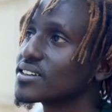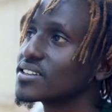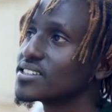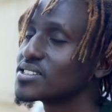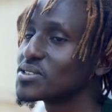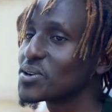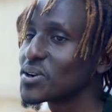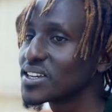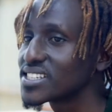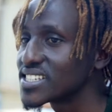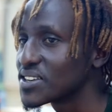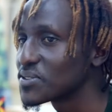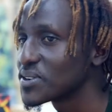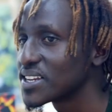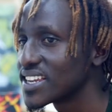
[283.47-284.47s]
Zero
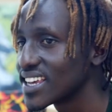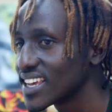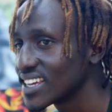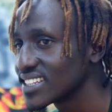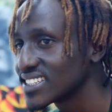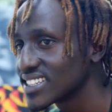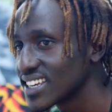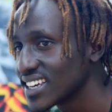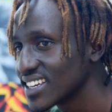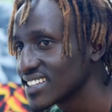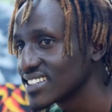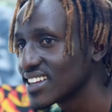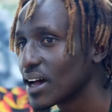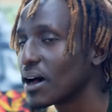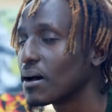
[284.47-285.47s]
seven eight
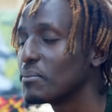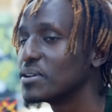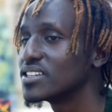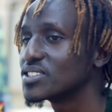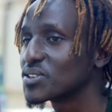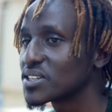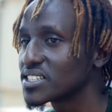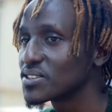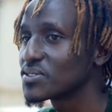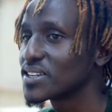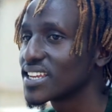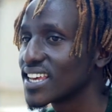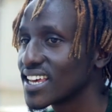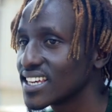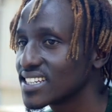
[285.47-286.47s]
eight. uh, I mean
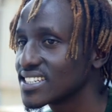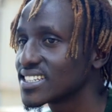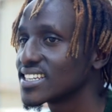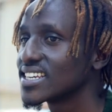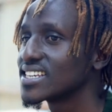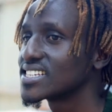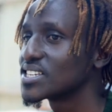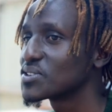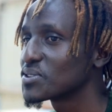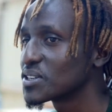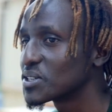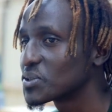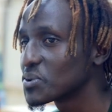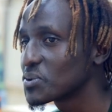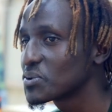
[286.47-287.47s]
078
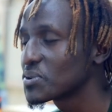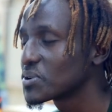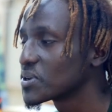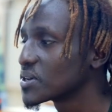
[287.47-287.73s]
72